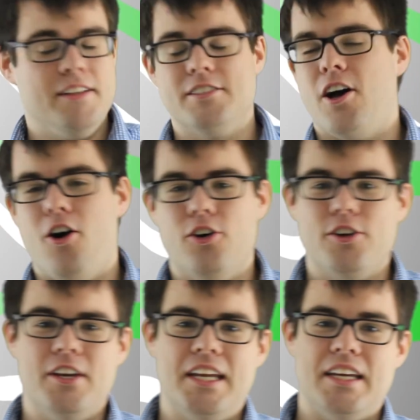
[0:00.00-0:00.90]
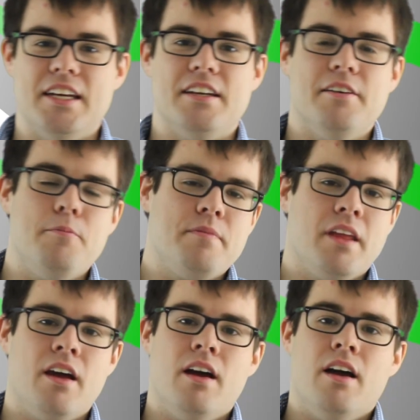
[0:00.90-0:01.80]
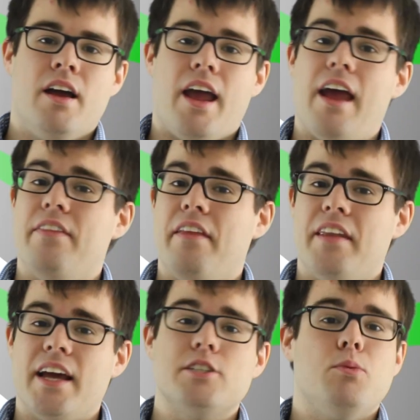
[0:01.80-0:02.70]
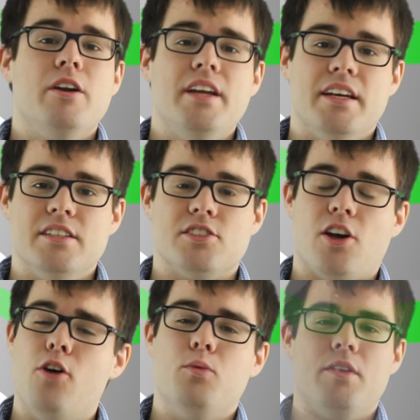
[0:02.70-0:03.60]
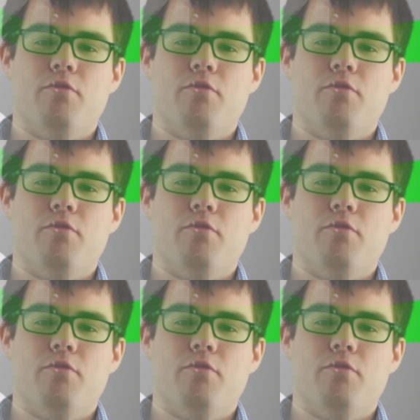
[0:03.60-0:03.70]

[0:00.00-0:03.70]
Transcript: It's all you need. And then the next one is Coat with